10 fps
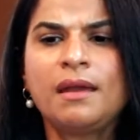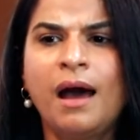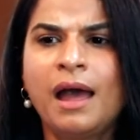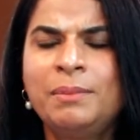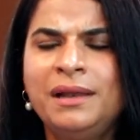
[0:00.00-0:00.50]

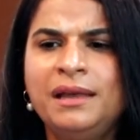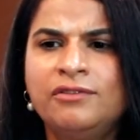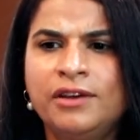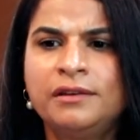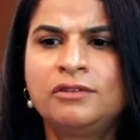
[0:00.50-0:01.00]
I
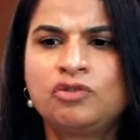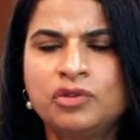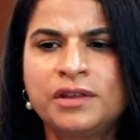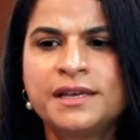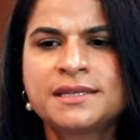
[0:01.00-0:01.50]
believe in
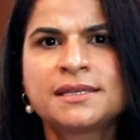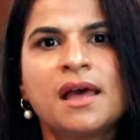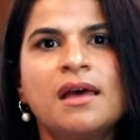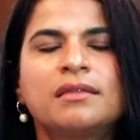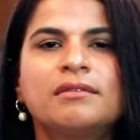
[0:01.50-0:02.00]
two things.
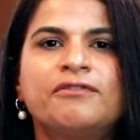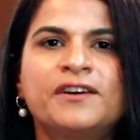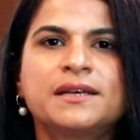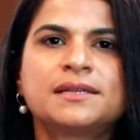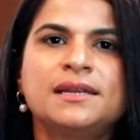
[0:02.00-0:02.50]

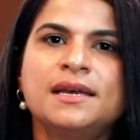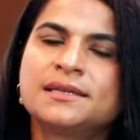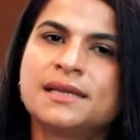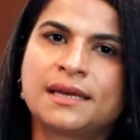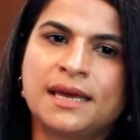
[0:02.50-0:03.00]
Firstly
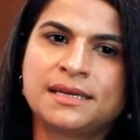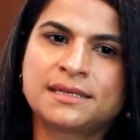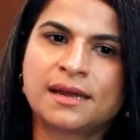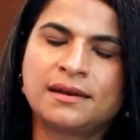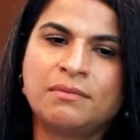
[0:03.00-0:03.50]
is the case
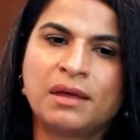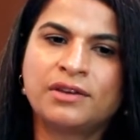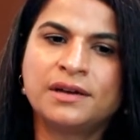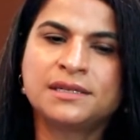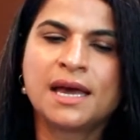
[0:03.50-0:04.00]
study
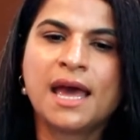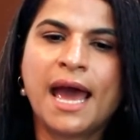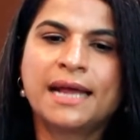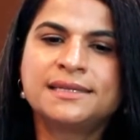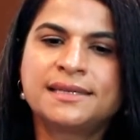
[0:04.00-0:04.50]
method,
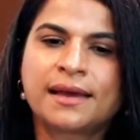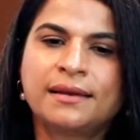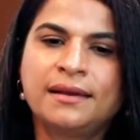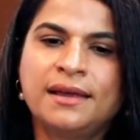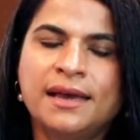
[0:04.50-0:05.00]
and
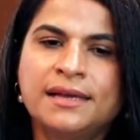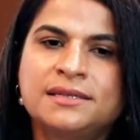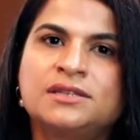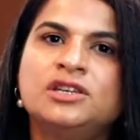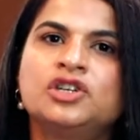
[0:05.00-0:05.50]
secondly
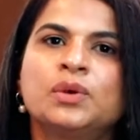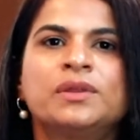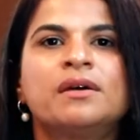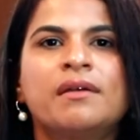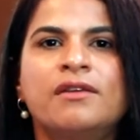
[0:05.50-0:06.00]
is teaching
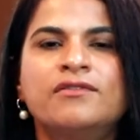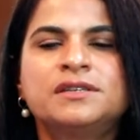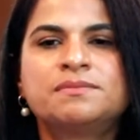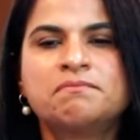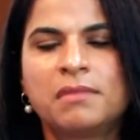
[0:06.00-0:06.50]
with the
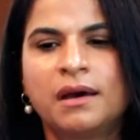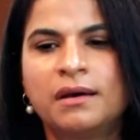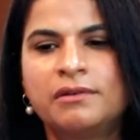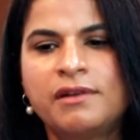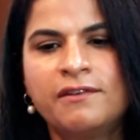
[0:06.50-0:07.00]
relevant,
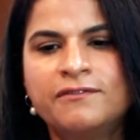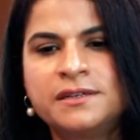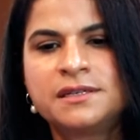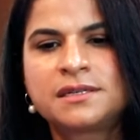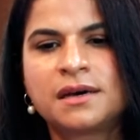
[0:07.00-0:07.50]
uh,
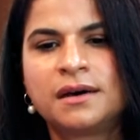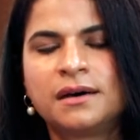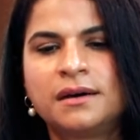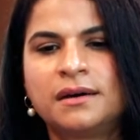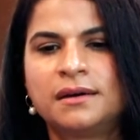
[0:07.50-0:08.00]
relevant.
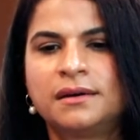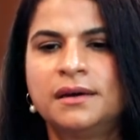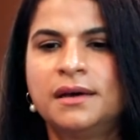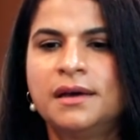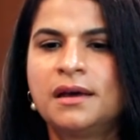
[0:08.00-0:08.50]
Uh,
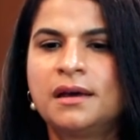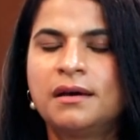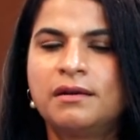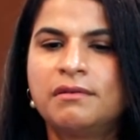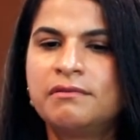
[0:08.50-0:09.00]

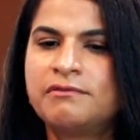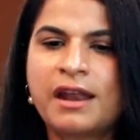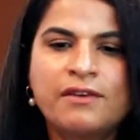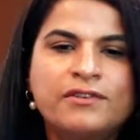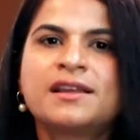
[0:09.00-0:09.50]

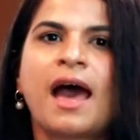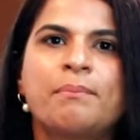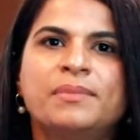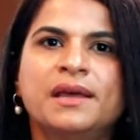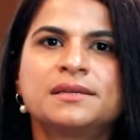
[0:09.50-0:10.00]
relevant
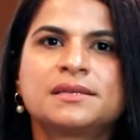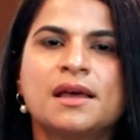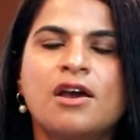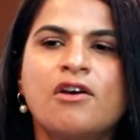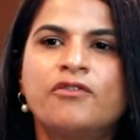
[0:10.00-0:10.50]
happenings.
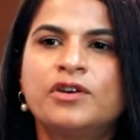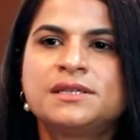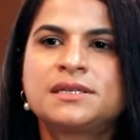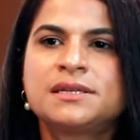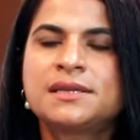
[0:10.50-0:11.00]
For
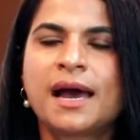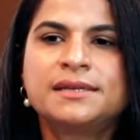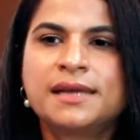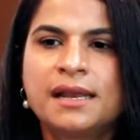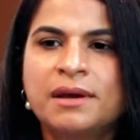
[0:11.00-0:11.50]
instance, I
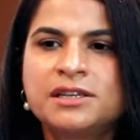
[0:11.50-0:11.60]
tell my